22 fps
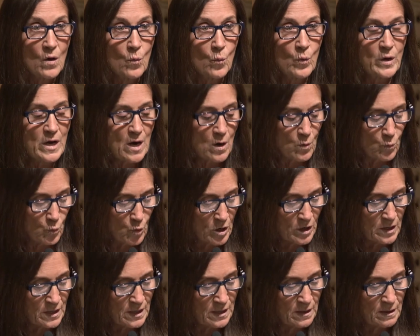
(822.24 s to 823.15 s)
We are
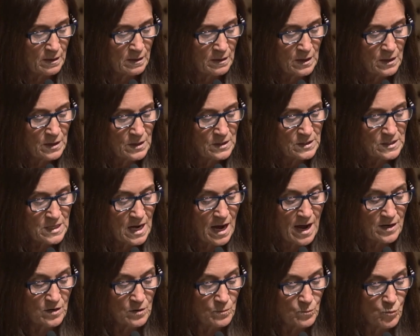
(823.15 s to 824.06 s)
working to
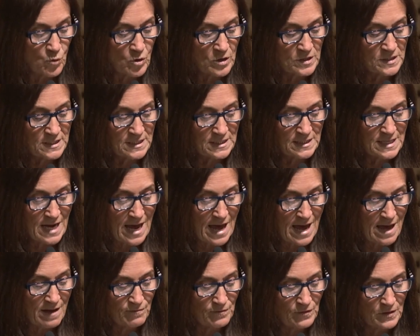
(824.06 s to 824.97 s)
hire more
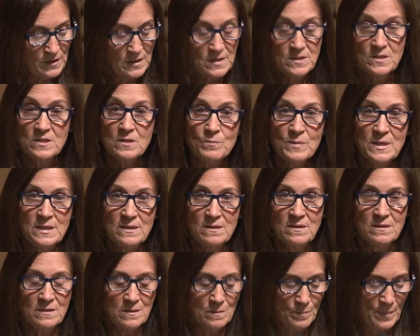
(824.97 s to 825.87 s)
staff to meet
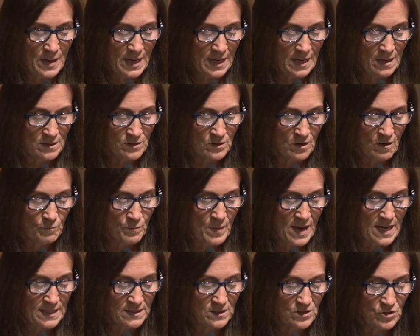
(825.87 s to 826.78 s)
the demand of
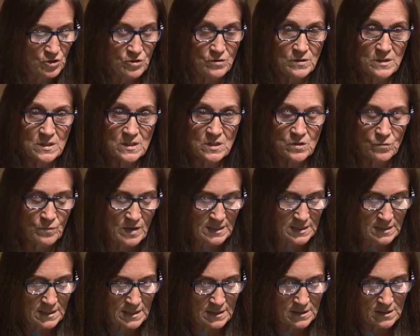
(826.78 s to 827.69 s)
Massachusetts
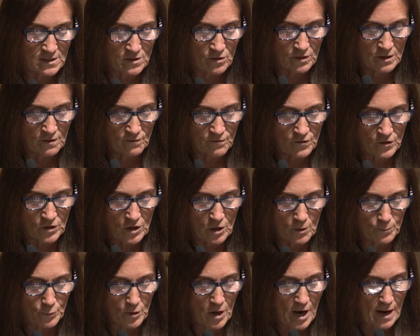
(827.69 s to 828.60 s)
residents looking for their
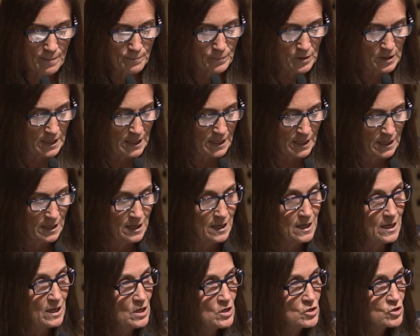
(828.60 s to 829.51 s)
property.
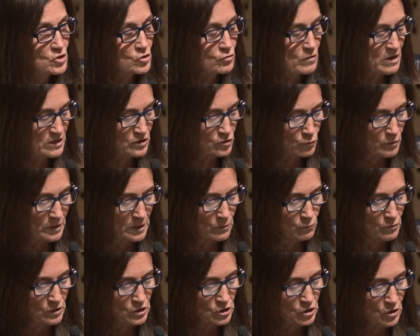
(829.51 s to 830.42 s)
Treasury
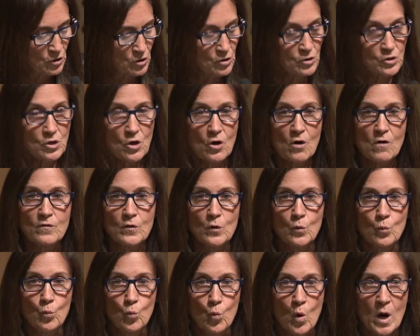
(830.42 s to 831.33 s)
returned
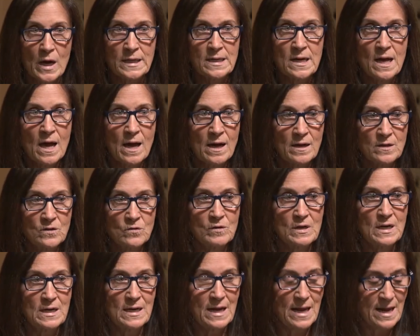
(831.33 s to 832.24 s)
over
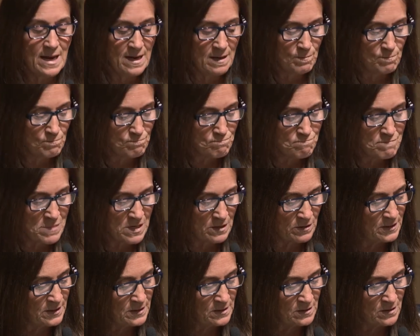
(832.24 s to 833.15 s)
$108
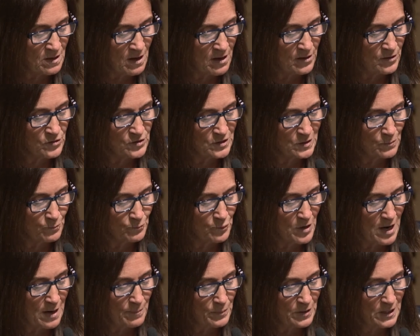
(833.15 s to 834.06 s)
million in
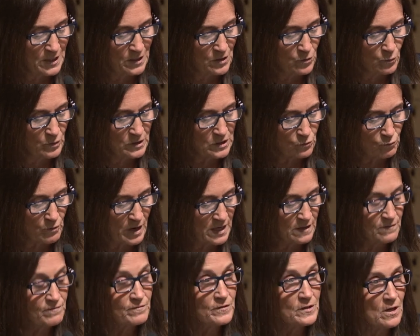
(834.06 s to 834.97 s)
property to its
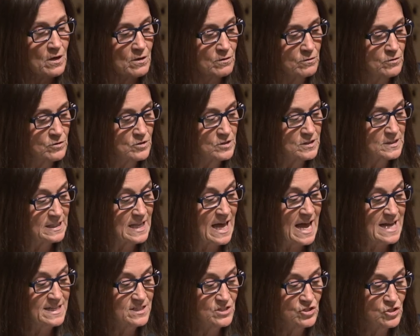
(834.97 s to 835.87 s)
rightful owners
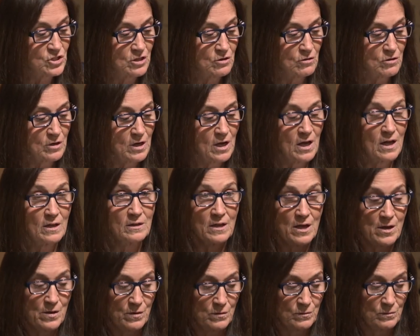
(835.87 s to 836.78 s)
last year
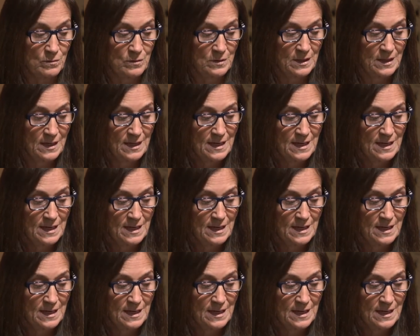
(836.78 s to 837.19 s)
alone.